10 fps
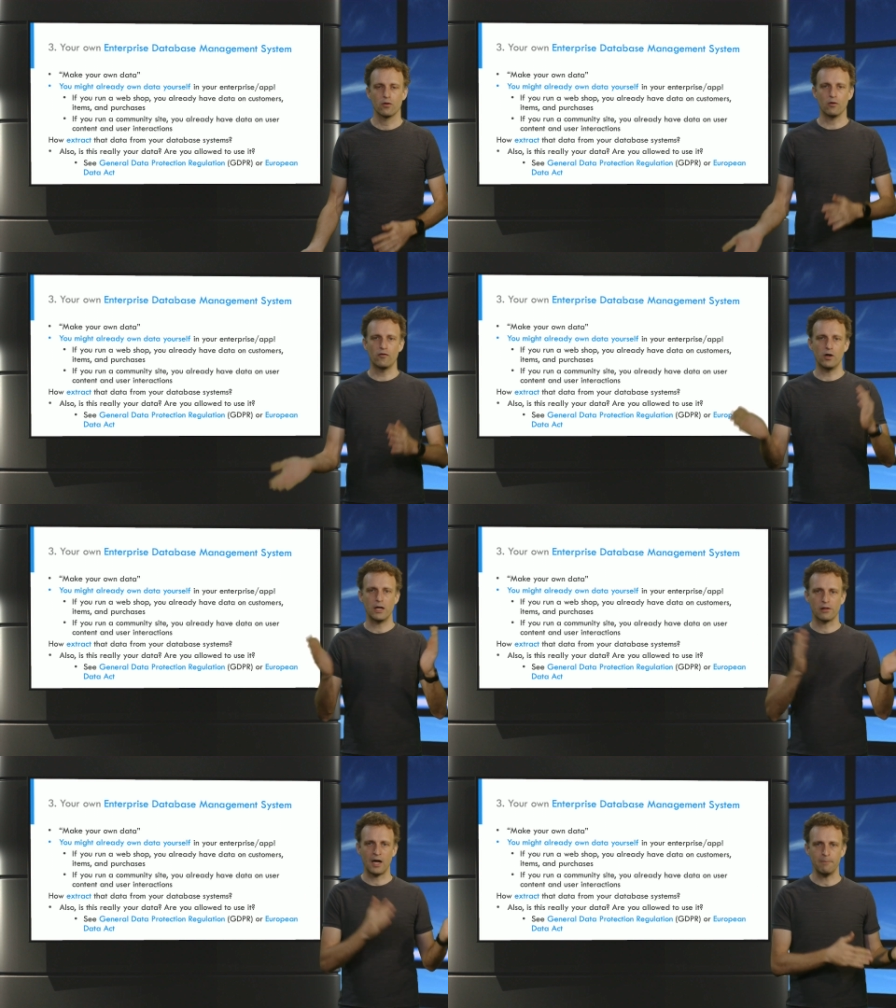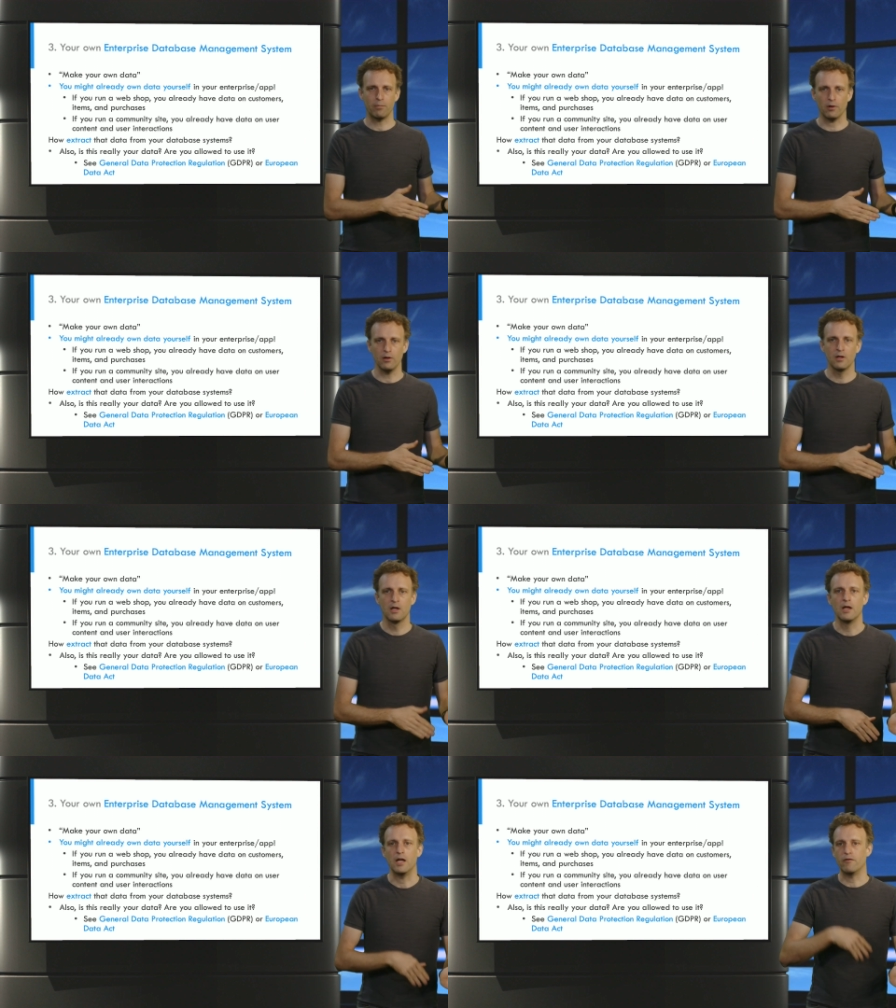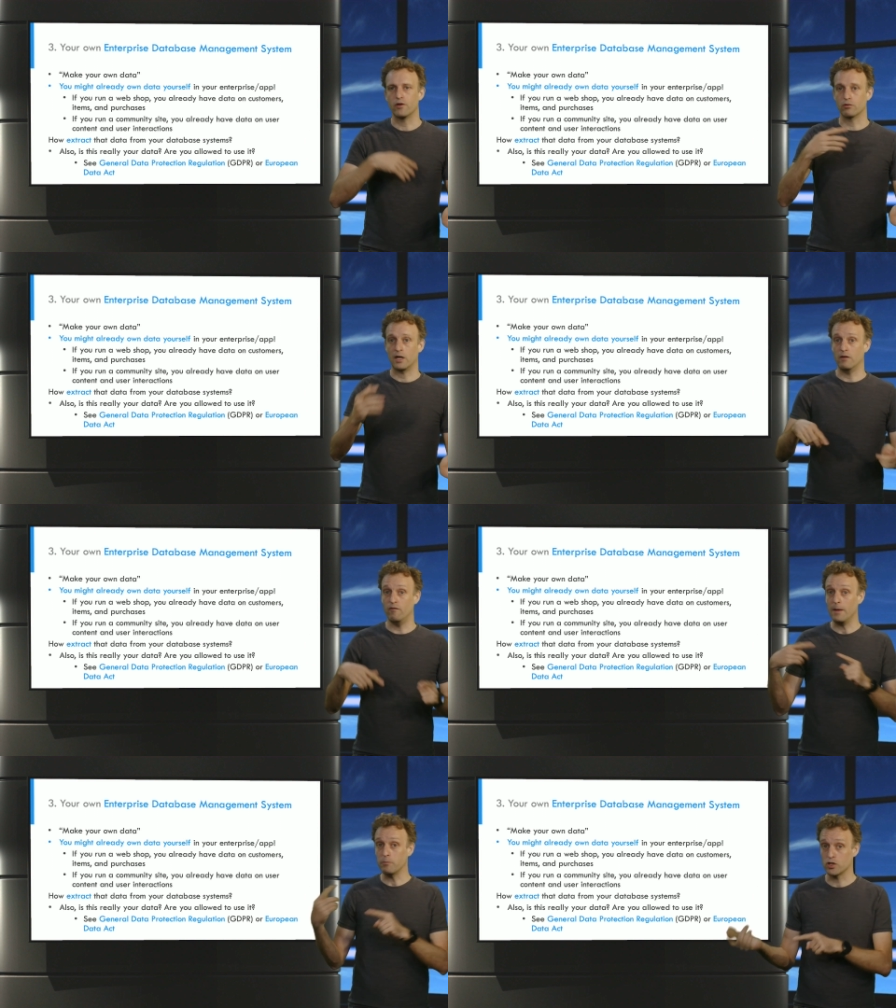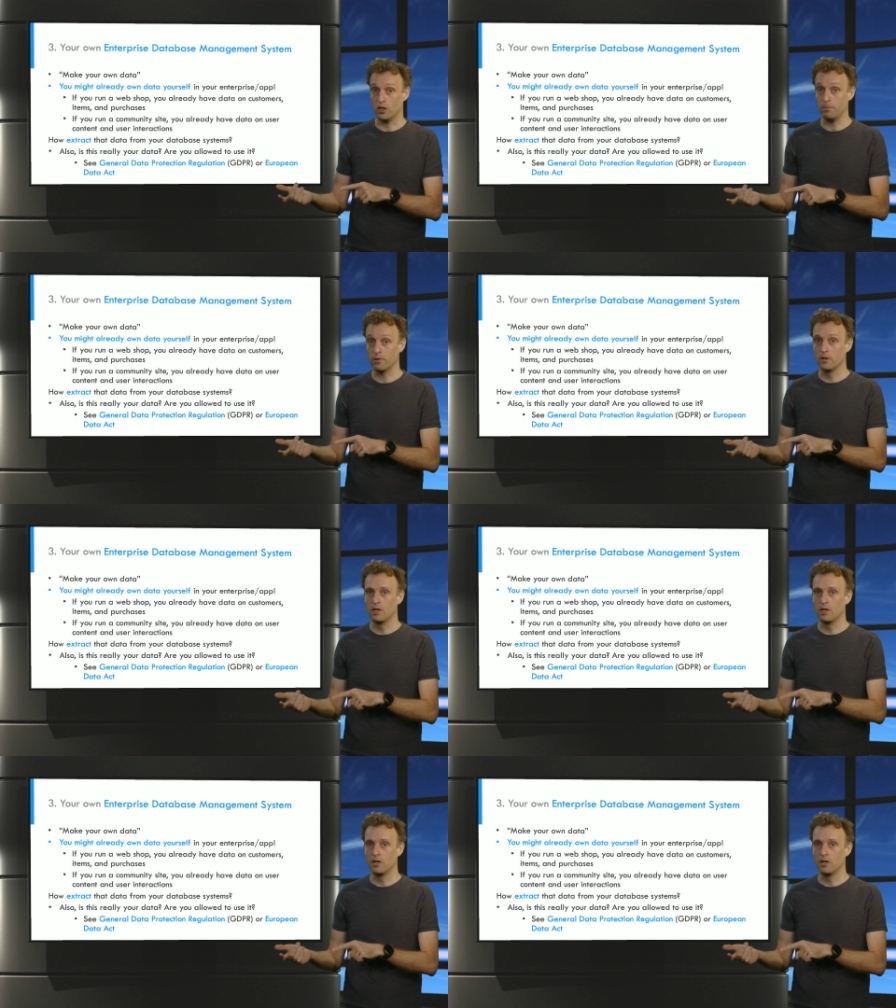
So for example, if you run a web shop,